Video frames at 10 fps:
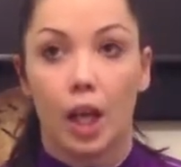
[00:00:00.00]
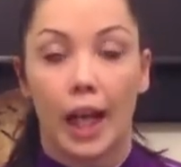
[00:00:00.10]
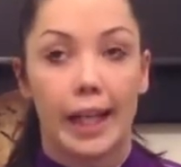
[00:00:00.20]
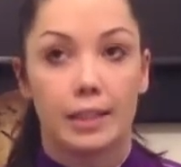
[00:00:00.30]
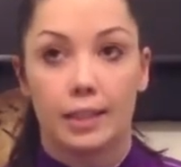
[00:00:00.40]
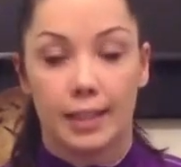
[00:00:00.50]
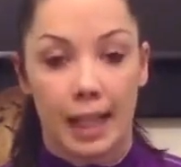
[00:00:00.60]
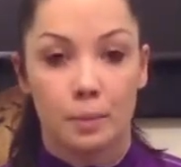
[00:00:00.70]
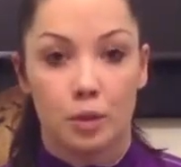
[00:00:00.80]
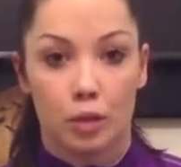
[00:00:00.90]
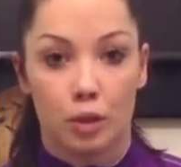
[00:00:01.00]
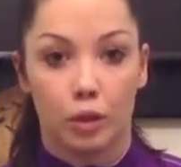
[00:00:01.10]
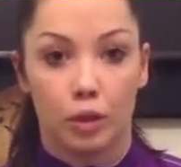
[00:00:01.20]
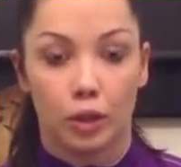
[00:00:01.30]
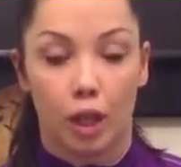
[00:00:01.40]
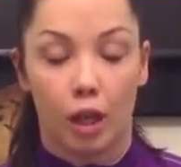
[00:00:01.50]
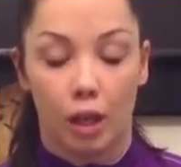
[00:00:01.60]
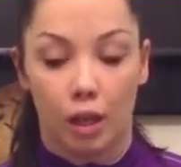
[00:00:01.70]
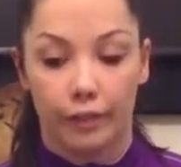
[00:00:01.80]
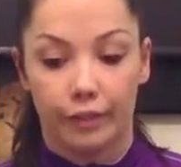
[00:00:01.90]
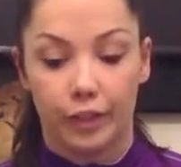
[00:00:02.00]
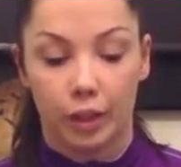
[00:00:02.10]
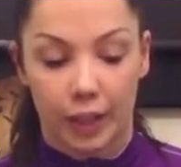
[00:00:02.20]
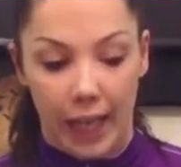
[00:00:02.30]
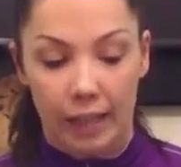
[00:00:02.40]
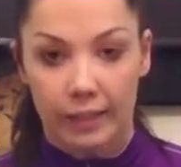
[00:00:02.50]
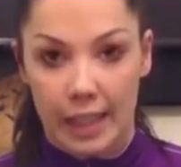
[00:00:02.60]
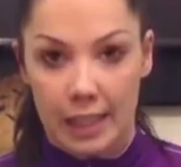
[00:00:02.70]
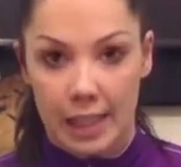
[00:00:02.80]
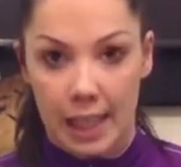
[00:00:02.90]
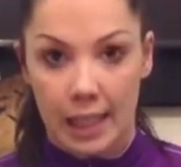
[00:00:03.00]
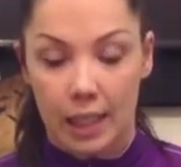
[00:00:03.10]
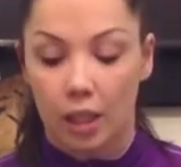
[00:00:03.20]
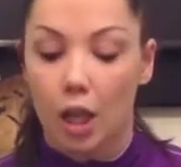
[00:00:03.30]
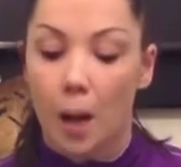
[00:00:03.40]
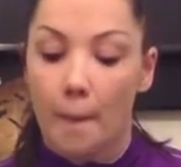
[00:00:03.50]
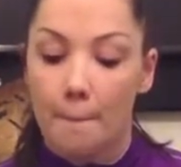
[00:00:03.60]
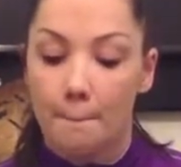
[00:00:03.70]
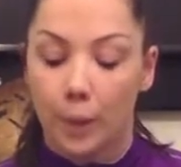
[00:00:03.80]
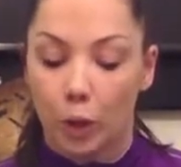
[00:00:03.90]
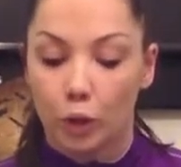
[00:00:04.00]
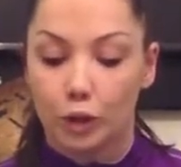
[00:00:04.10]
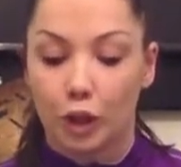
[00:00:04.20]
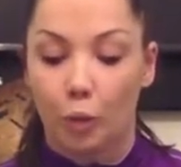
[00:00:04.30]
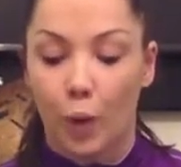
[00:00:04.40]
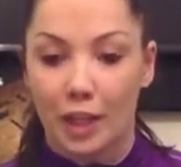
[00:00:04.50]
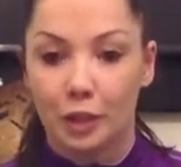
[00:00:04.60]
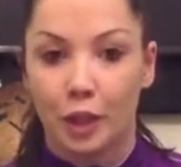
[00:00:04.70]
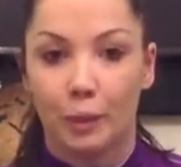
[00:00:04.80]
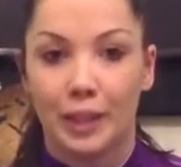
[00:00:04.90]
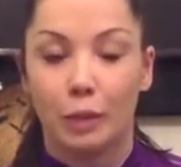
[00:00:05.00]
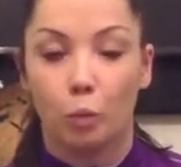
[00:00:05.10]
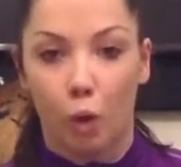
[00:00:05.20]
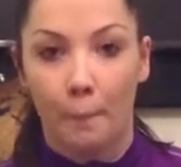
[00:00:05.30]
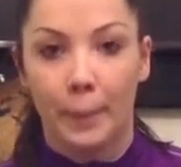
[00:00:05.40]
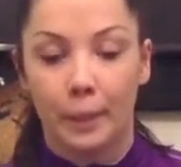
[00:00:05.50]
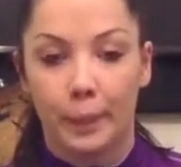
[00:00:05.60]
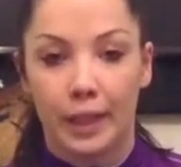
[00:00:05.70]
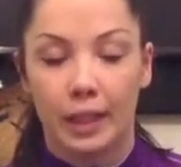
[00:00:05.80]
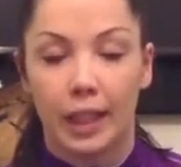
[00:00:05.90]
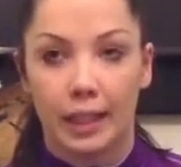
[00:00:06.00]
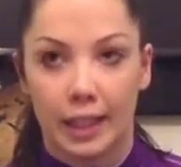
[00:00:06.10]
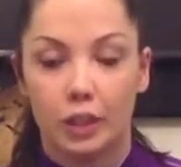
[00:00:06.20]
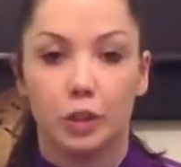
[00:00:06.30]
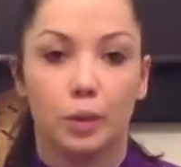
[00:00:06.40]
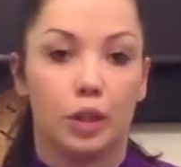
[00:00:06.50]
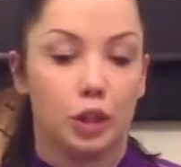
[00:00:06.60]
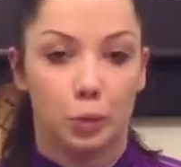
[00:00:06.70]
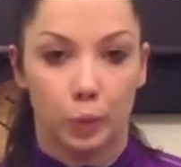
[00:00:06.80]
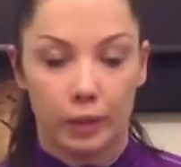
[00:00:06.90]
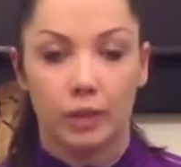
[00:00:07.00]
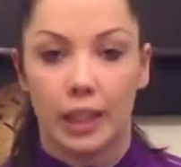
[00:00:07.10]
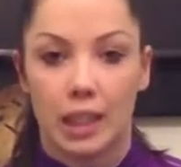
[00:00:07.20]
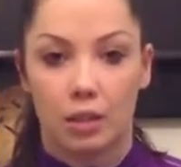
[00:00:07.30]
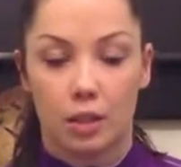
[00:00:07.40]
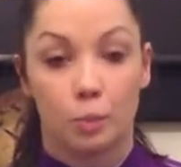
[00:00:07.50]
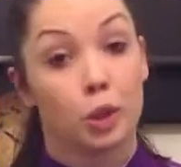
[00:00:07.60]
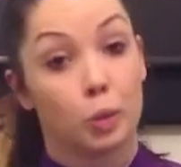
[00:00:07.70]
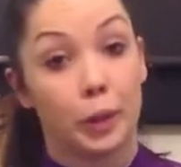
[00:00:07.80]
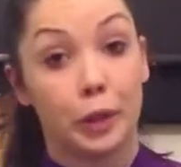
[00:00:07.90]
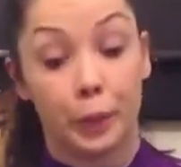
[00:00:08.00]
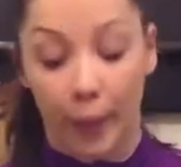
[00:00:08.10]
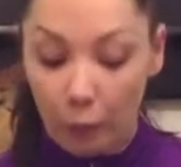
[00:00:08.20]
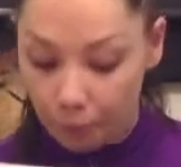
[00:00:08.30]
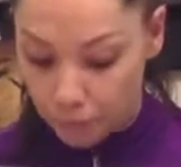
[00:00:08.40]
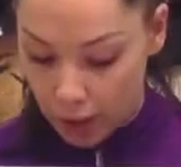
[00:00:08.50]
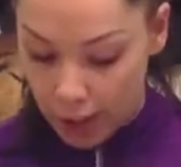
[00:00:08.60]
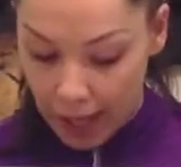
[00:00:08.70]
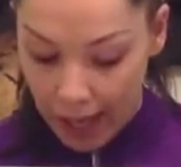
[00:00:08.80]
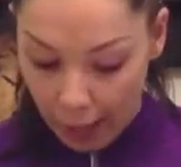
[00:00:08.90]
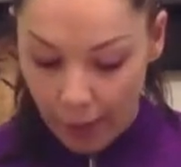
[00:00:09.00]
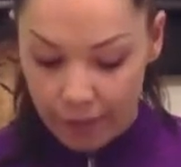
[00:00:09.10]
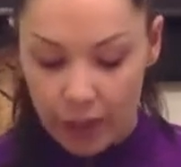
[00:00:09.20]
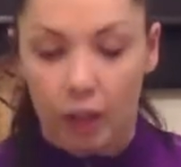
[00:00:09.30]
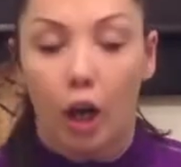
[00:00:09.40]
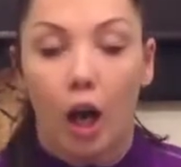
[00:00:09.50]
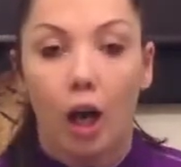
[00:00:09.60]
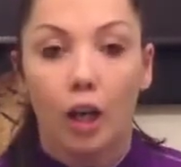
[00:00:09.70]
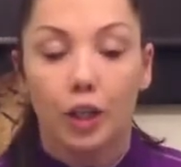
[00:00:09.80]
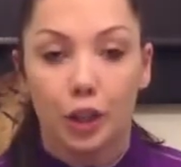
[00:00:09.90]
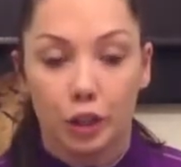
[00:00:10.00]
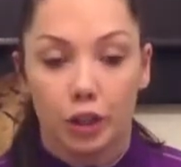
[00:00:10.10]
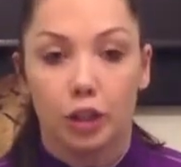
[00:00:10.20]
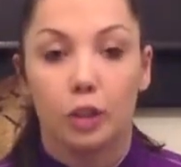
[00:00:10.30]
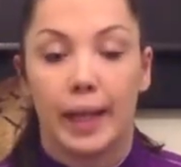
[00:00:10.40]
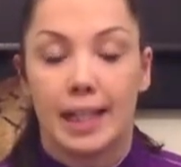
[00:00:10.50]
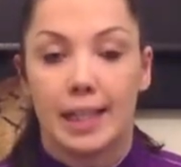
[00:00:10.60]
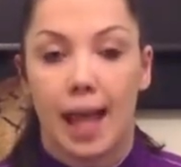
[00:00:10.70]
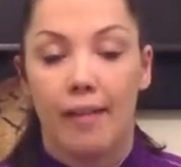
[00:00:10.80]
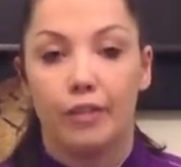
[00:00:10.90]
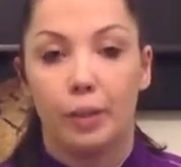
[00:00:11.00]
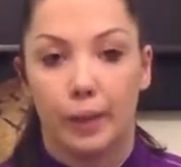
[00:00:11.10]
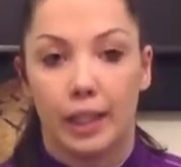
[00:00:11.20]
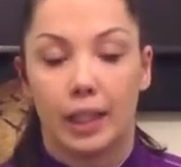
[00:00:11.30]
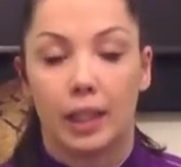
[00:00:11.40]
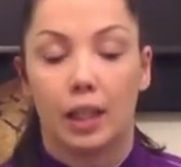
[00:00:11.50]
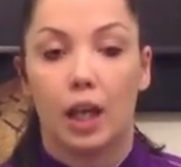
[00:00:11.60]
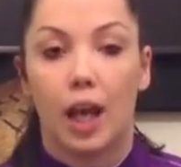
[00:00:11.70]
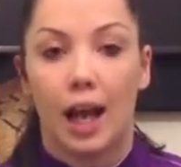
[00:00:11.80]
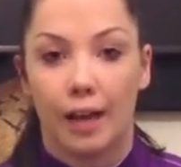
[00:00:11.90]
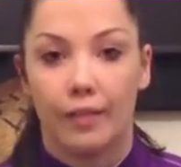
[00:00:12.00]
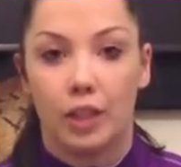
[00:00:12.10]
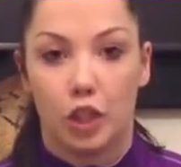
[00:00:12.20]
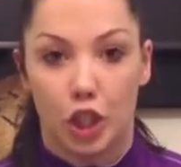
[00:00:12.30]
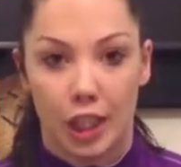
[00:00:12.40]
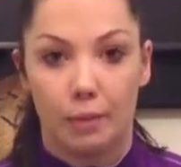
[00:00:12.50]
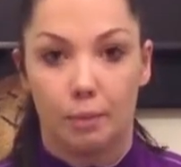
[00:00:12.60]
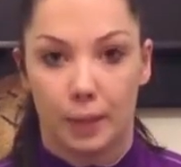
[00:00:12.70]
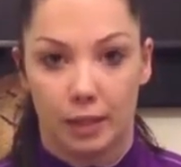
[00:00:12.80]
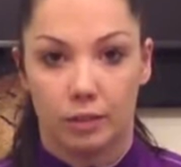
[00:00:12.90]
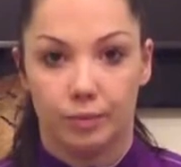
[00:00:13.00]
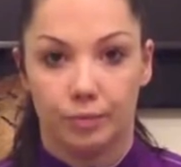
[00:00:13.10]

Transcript: It's the same sort of calorie intake, but when you go and eat one big meal, I kid you not, you will not eat as much when you go out. However, you should always, every week, have a cheat meal.